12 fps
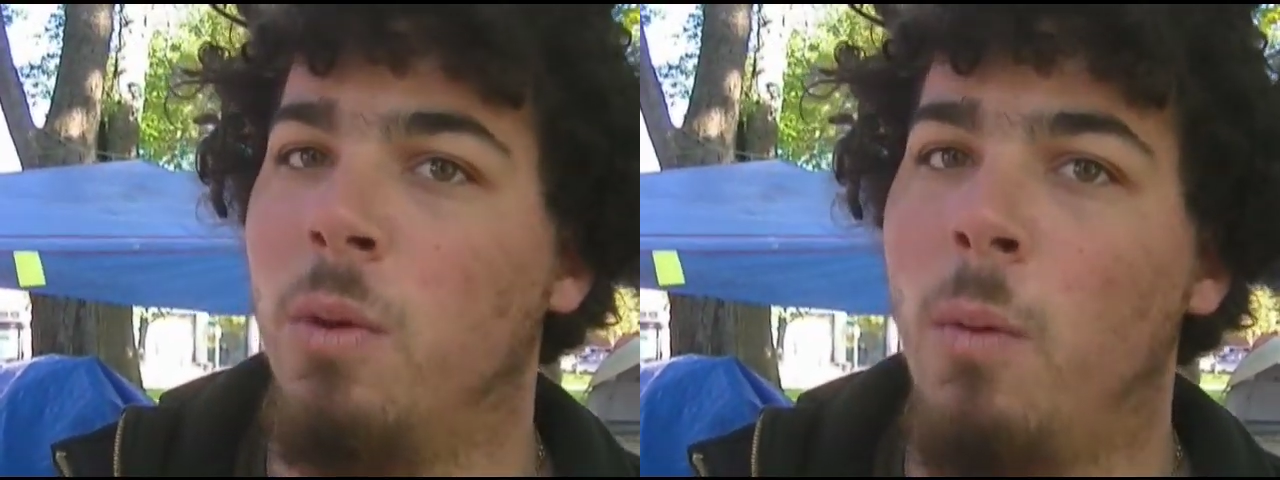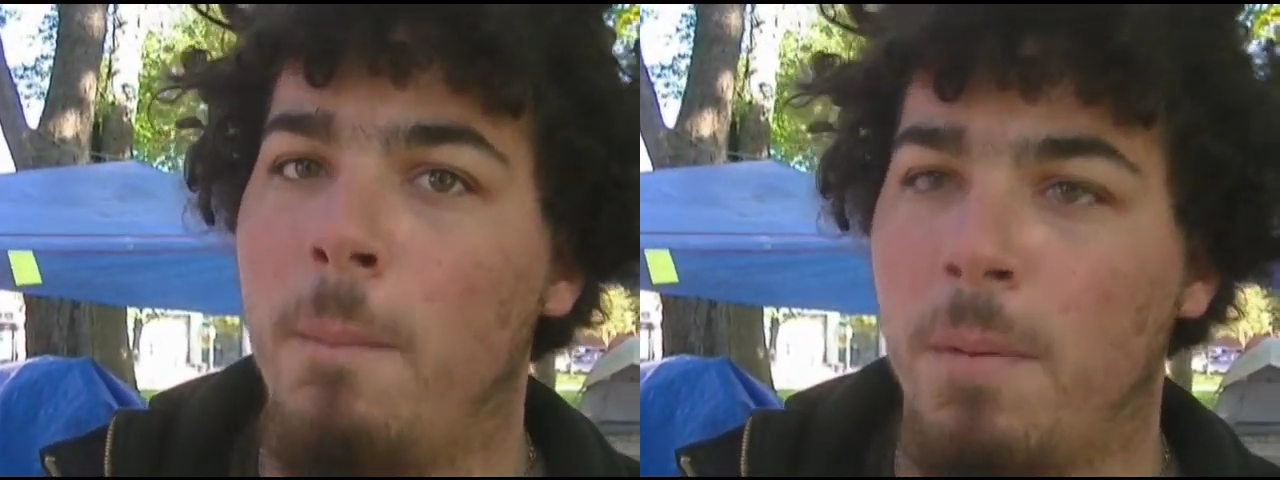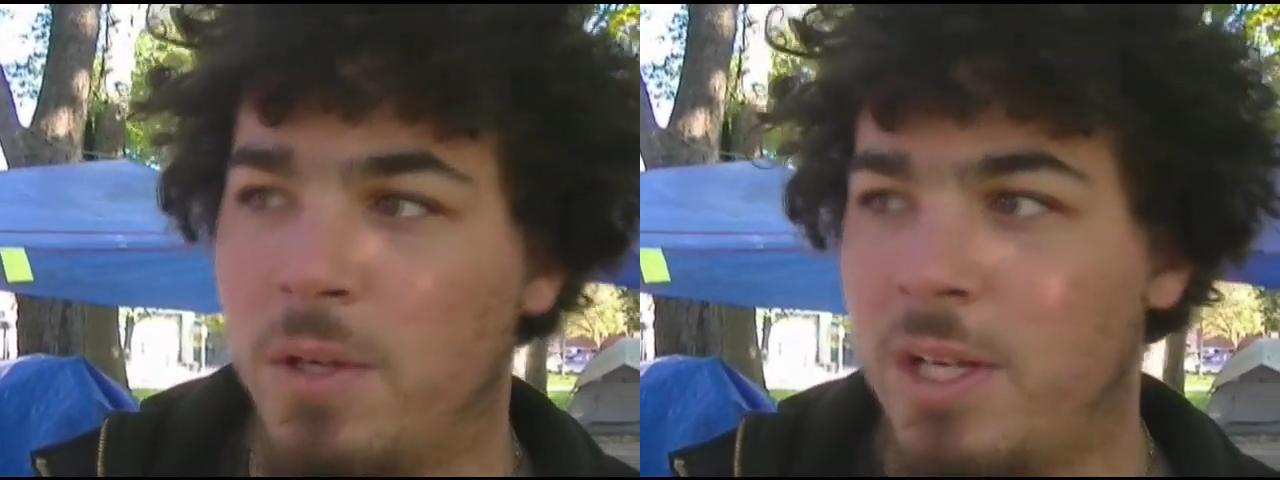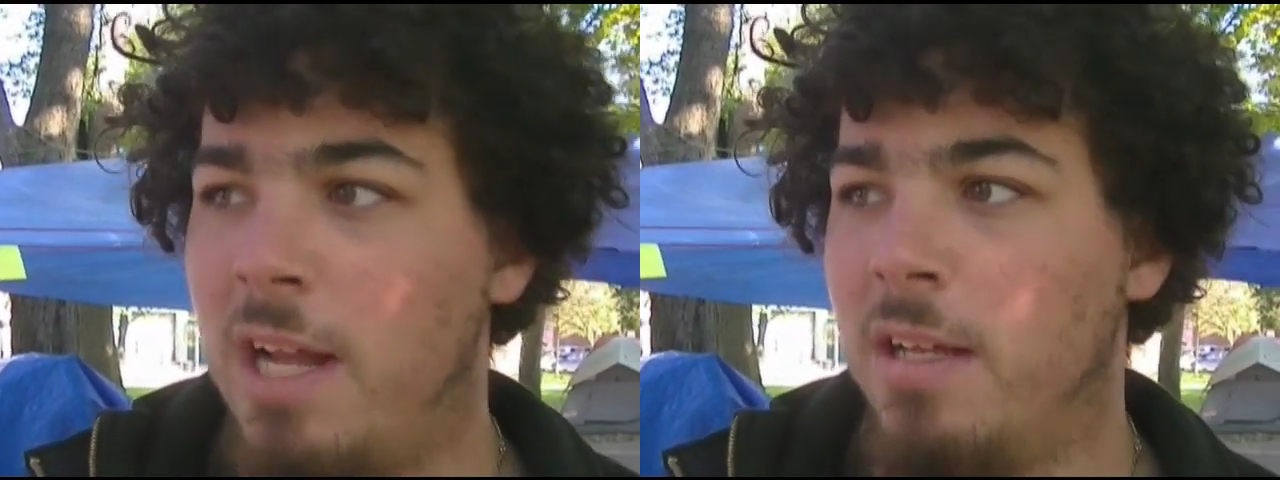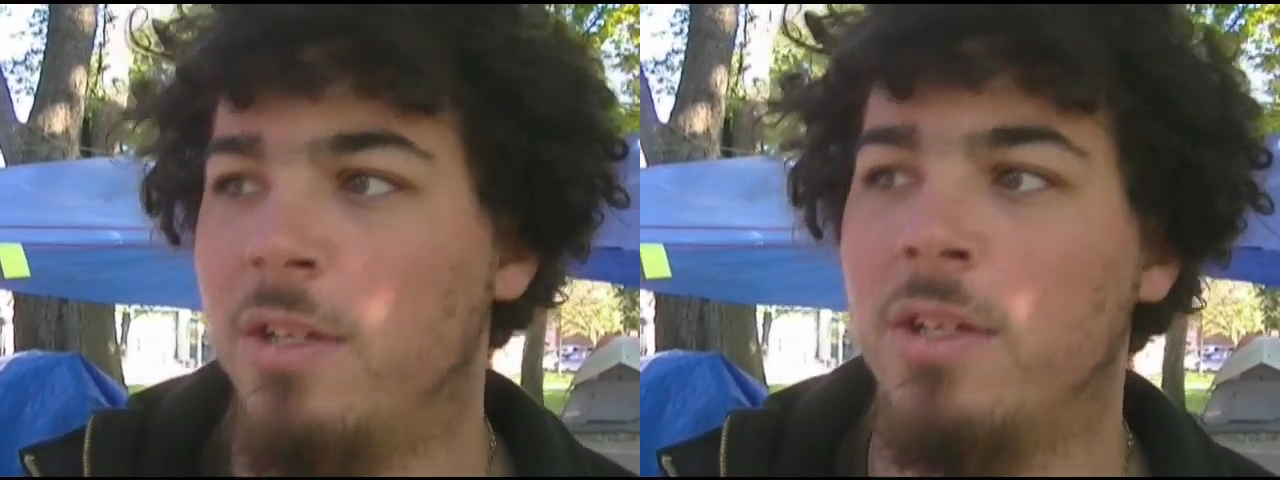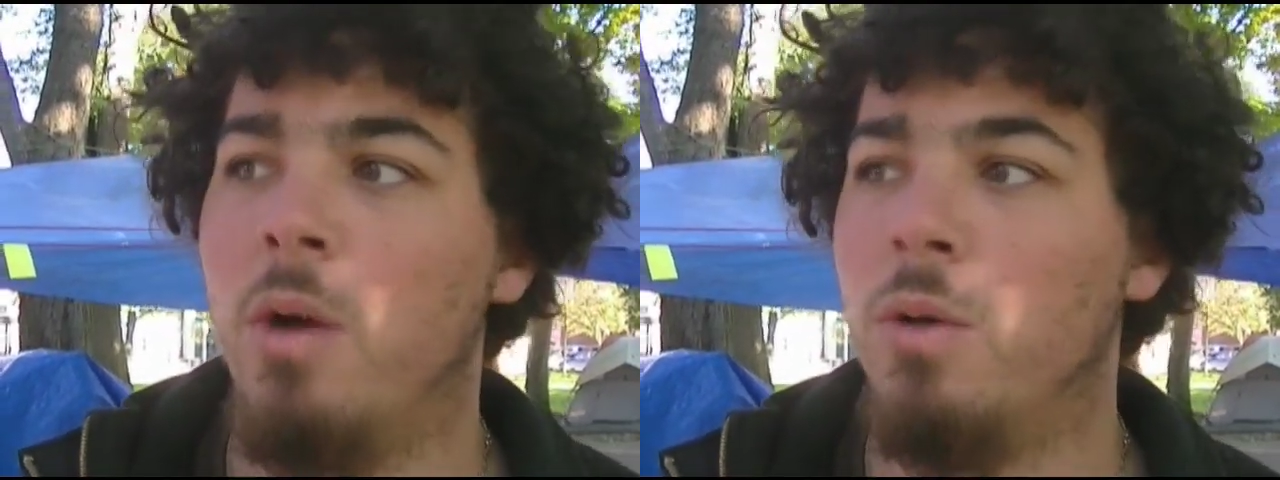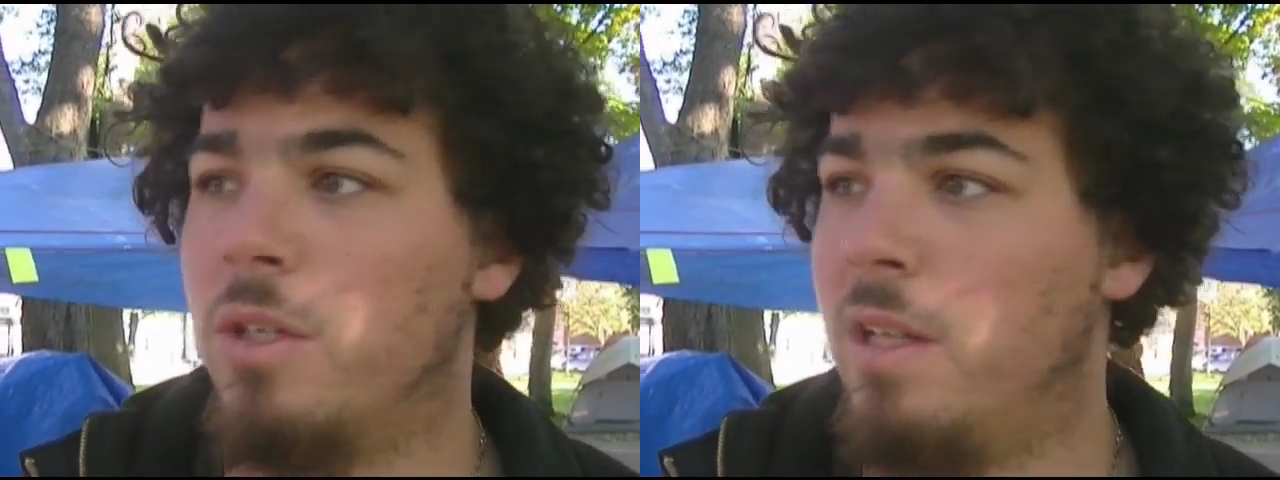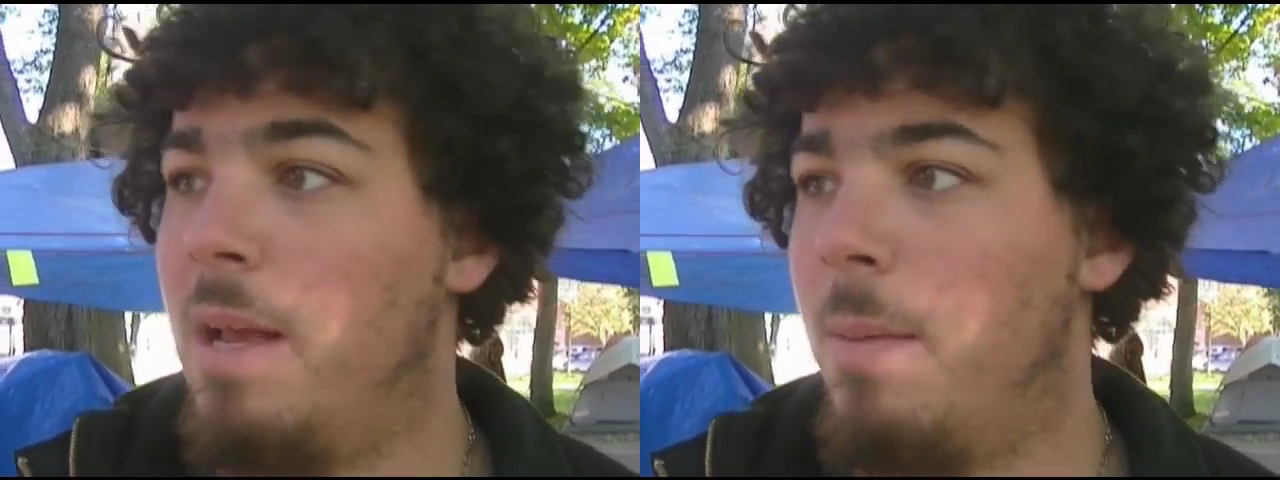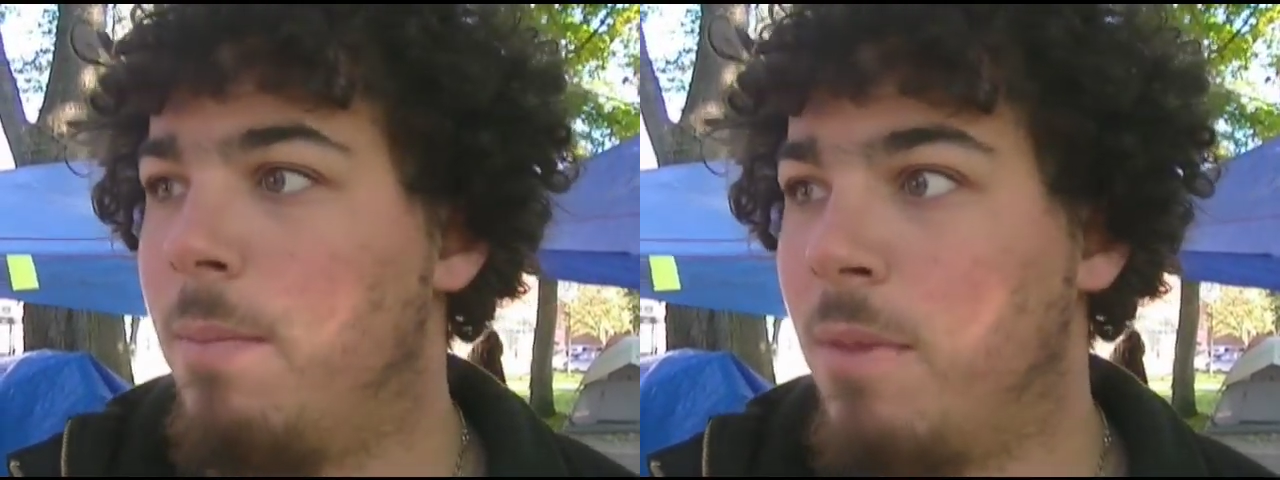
1% is so slim.